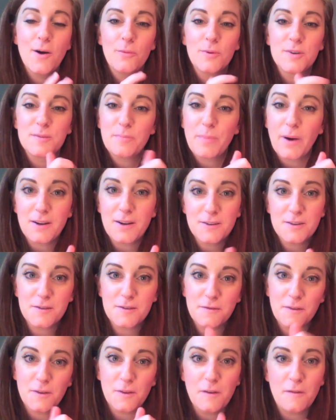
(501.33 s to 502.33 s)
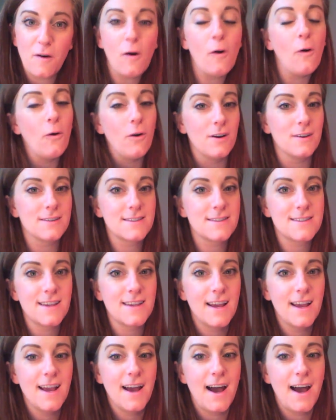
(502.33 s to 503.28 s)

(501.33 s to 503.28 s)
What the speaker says: was punched full of holes.